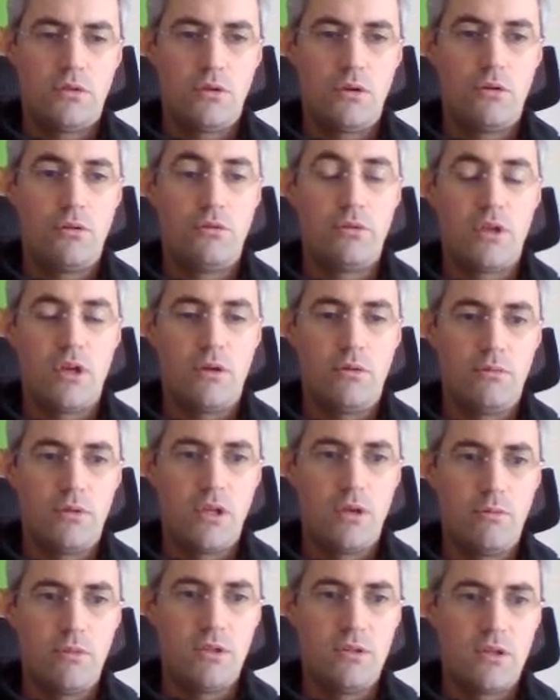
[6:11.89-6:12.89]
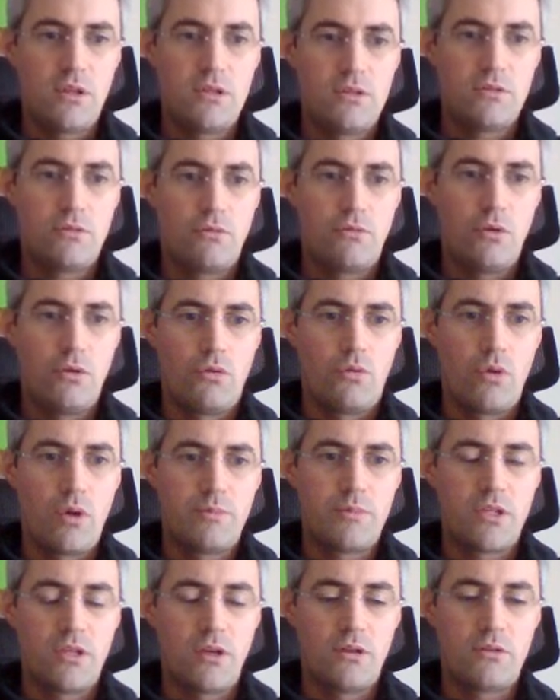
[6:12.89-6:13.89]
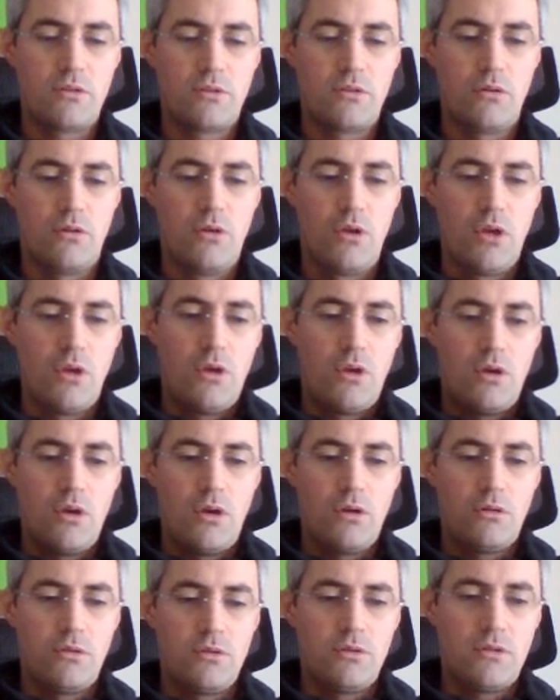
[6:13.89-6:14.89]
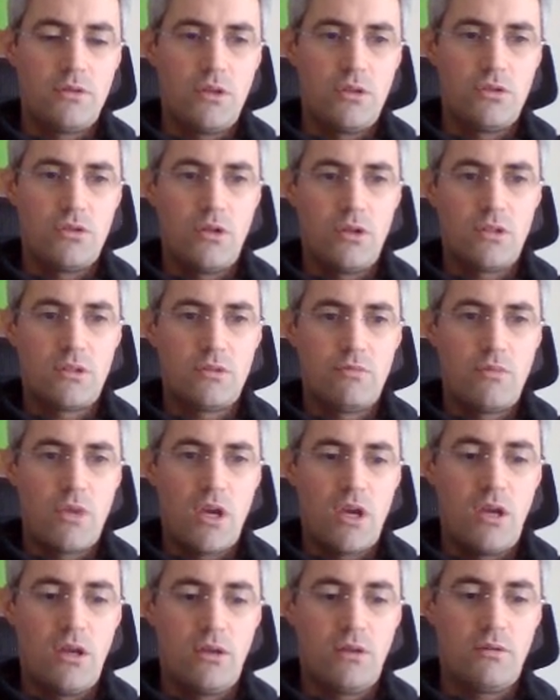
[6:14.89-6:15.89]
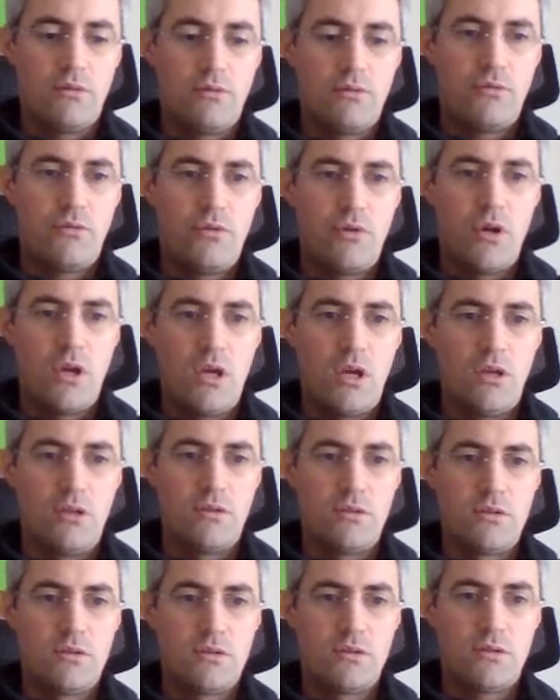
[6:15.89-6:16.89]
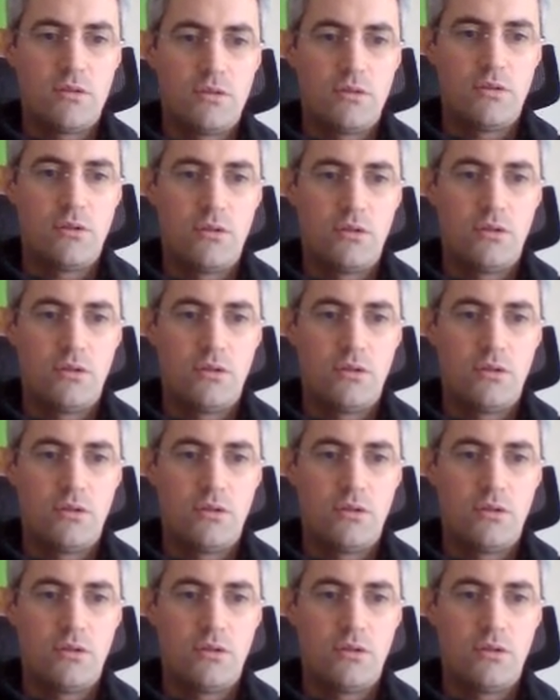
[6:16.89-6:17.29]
Oh no, damn it, that's a real website. So I'm going to say just my friends